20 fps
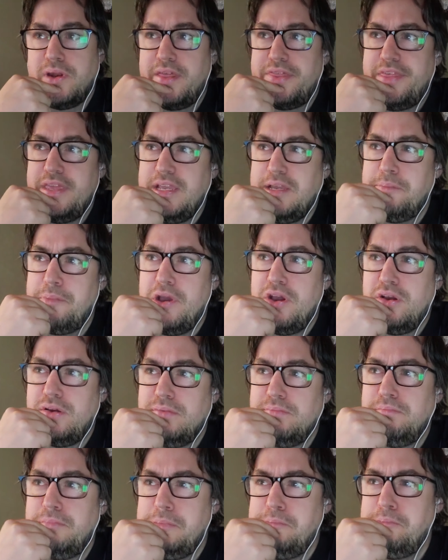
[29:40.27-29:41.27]
I think
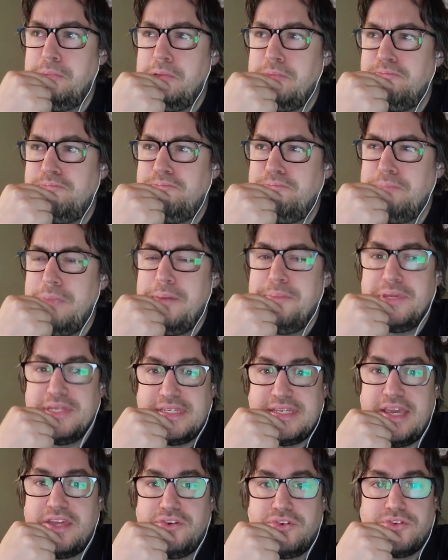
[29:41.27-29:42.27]
about maybe
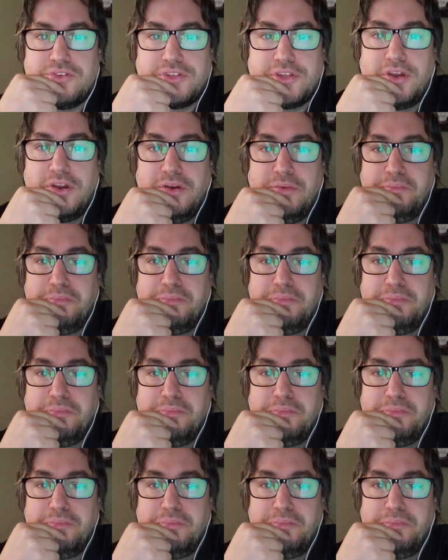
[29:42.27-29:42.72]
10 or so.